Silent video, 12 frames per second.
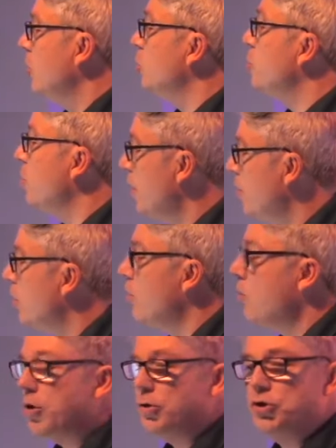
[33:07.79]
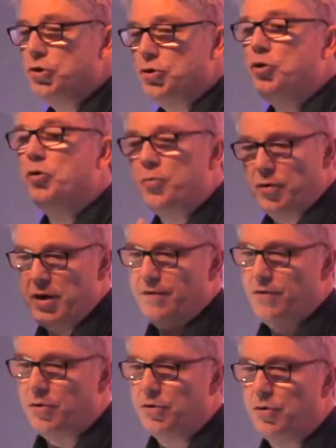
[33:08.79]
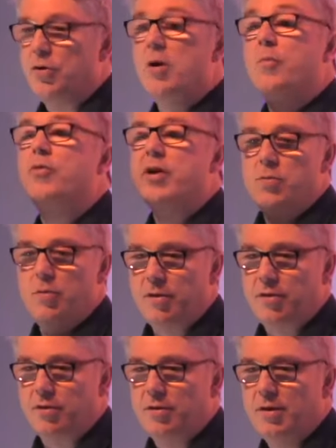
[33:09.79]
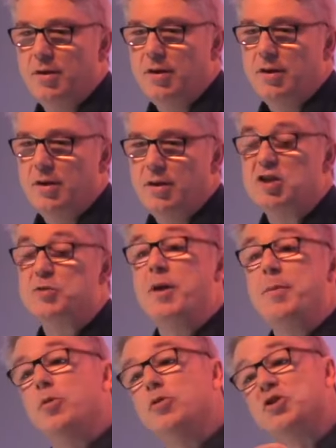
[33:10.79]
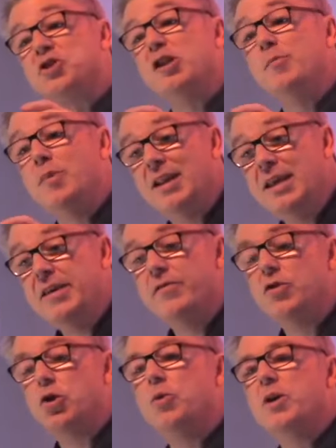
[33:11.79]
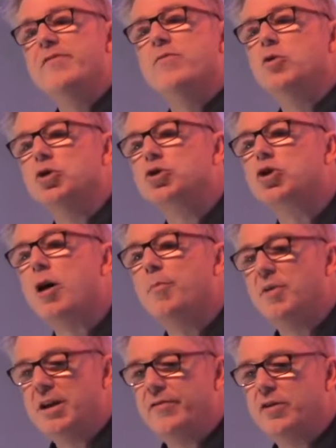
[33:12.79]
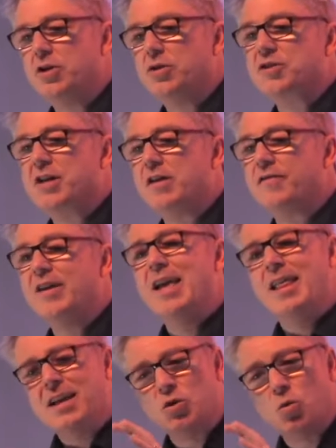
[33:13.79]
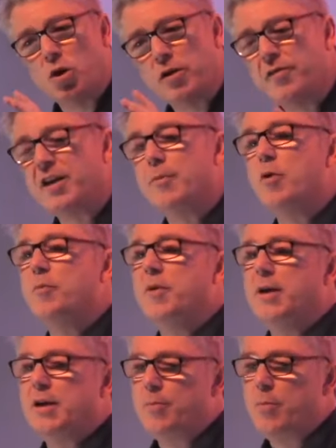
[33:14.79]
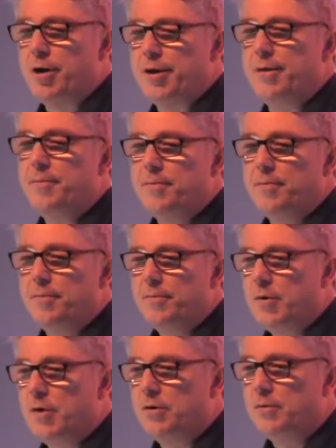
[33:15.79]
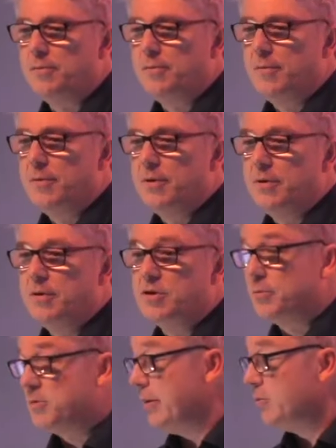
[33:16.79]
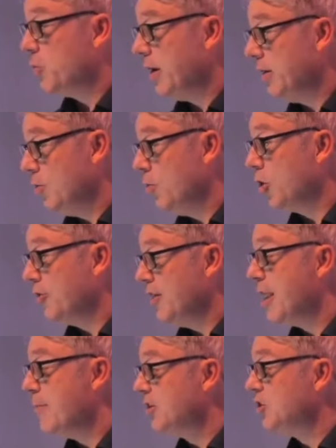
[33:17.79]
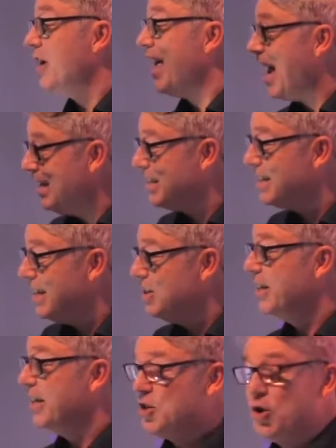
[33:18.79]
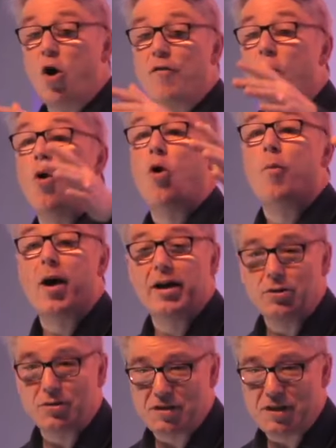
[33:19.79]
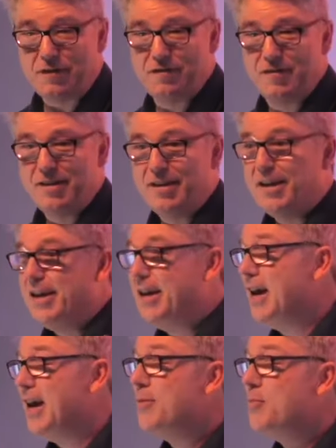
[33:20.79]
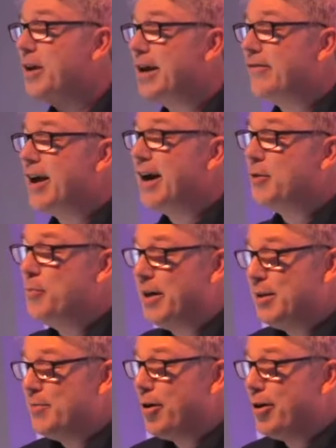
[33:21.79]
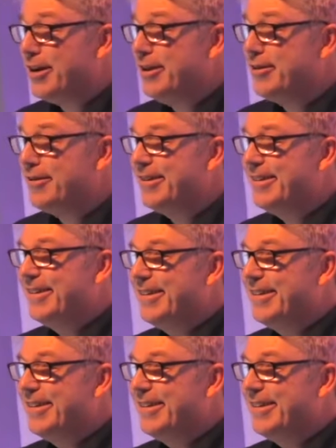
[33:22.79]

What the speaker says: There's people around you who'll pray for you, pray with you. There's people who still believe in you even when you stop believing in yourself. That's a wonderful thing about being in a body, you know? Sometimes why the work of the enemy is trying to isolate you, get you off all by yourself. Anybody ever had a pity party here?